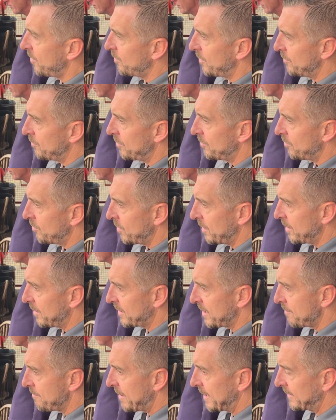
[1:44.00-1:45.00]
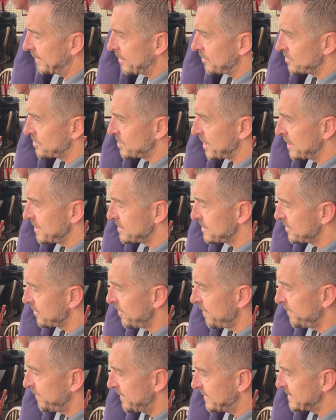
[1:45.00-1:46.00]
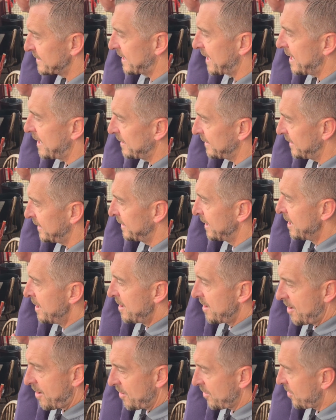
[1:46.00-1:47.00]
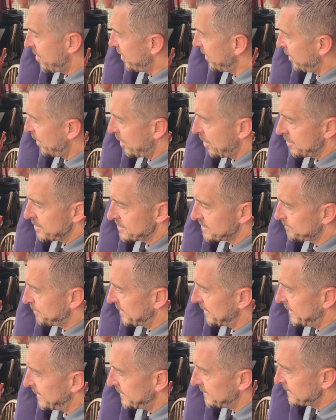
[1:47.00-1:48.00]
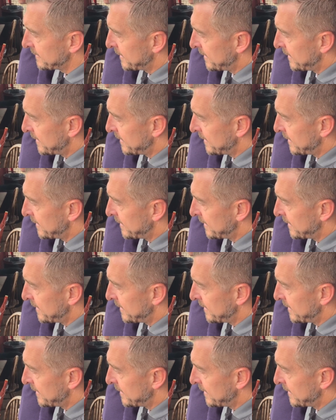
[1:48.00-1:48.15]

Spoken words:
when I can make those changes, I've got physicality, I've got a lot of speed,